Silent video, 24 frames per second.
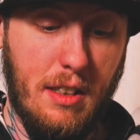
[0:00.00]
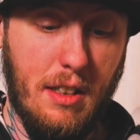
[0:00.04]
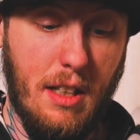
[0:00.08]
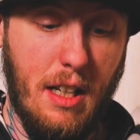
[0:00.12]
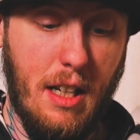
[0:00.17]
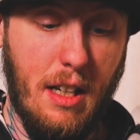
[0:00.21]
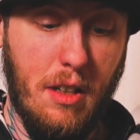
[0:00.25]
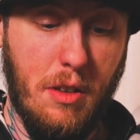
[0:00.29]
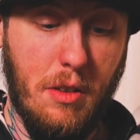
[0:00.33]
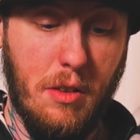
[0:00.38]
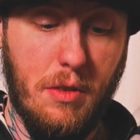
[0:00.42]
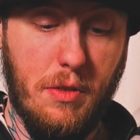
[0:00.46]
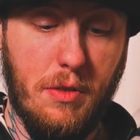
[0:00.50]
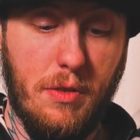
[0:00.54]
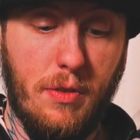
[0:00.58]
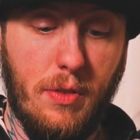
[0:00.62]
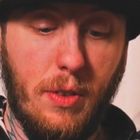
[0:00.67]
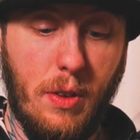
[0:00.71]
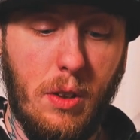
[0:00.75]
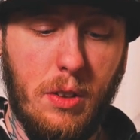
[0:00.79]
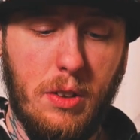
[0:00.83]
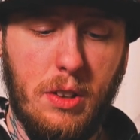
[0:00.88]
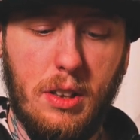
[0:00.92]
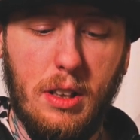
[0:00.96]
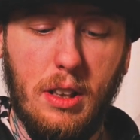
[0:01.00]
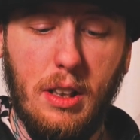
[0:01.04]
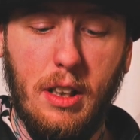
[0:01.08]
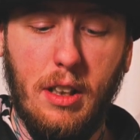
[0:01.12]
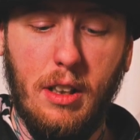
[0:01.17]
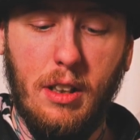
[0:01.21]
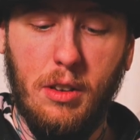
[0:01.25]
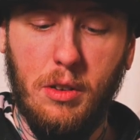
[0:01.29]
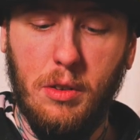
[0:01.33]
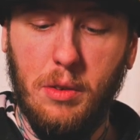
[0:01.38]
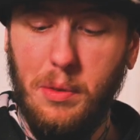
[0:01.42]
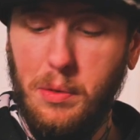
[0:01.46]
Now, first
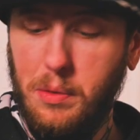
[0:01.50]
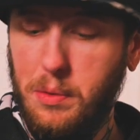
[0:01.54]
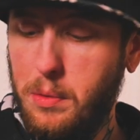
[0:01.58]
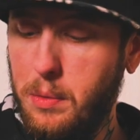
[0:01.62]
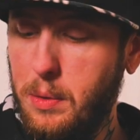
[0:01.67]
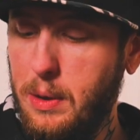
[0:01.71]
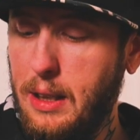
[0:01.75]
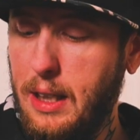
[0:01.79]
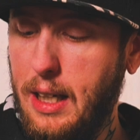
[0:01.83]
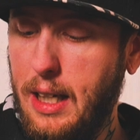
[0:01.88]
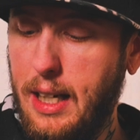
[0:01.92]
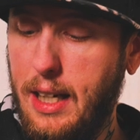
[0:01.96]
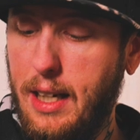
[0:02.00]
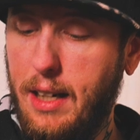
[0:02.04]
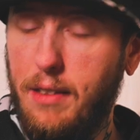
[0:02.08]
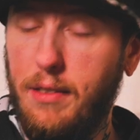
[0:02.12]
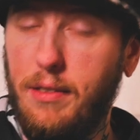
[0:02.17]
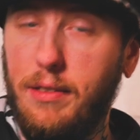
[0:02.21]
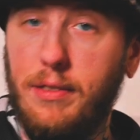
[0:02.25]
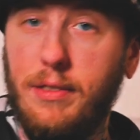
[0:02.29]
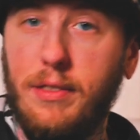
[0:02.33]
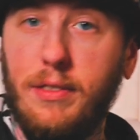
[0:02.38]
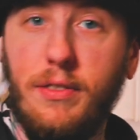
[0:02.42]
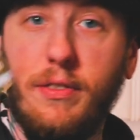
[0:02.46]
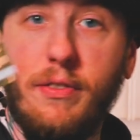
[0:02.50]
here, we have